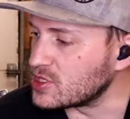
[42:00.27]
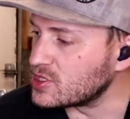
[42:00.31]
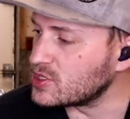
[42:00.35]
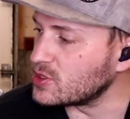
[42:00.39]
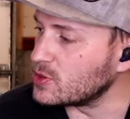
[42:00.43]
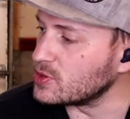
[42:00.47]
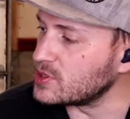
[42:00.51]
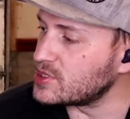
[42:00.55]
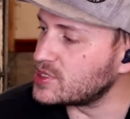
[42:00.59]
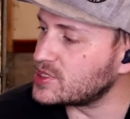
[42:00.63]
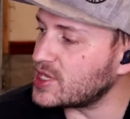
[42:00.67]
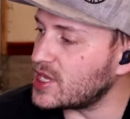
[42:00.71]
So
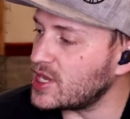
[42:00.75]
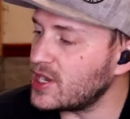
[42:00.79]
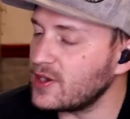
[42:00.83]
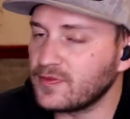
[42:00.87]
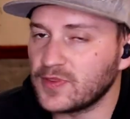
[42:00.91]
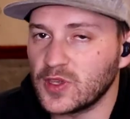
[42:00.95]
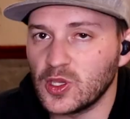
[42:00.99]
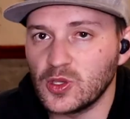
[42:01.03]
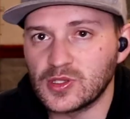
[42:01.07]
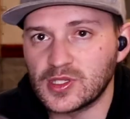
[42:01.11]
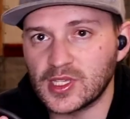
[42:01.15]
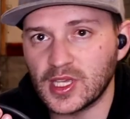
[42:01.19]
instead
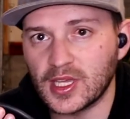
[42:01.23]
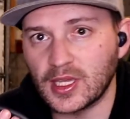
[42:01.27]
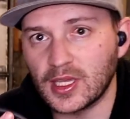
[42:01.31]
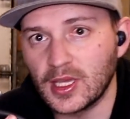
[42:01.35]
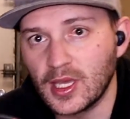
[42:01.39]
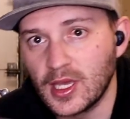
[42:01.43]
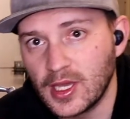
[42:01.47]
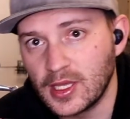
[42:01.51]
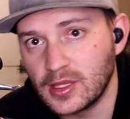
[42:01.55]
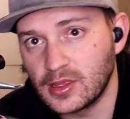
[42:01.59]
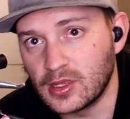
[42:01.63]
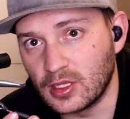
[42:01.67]
of using
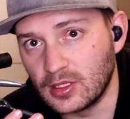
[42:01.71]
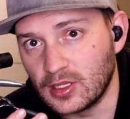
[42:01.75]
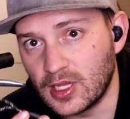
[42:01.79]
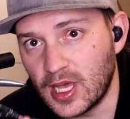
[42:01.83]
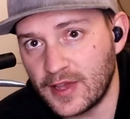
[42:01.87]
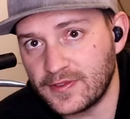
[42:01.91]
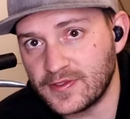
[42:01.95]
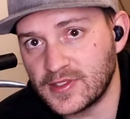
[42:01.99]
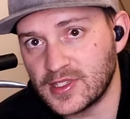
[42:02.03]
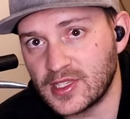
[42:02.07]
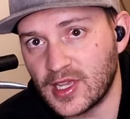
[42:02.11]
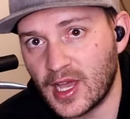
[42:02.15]
the
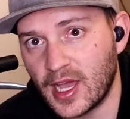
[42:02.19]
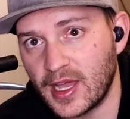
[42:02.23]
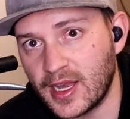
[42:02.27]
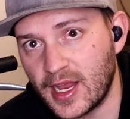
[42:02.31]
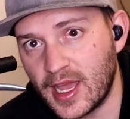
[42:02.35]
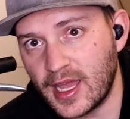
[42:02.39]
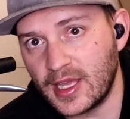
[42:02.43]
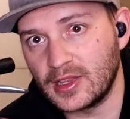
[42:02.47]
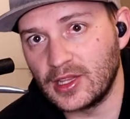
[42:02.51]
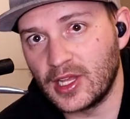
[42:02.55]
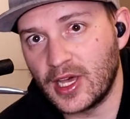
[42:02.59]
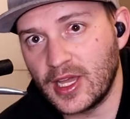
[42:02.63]
left side
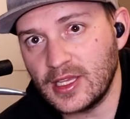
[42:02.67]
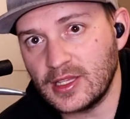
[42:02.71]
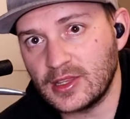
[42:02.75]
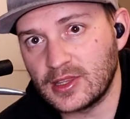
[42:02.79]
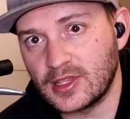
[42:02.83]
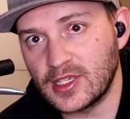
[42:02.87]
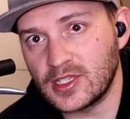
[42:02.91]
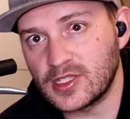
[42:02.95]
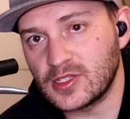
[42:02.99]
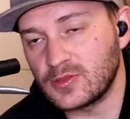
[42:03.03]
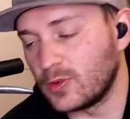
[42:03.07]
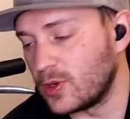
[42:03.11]
headlight,
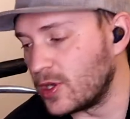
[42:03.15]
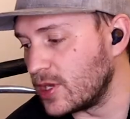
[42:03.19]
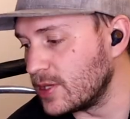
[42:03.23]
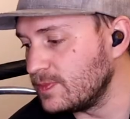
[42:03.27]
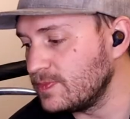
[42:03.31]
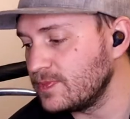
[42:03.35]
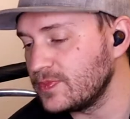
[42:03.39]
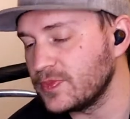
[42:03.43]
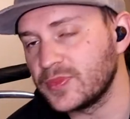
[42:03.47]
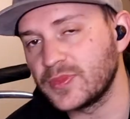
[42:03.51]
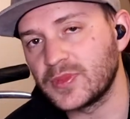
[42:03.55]
this one,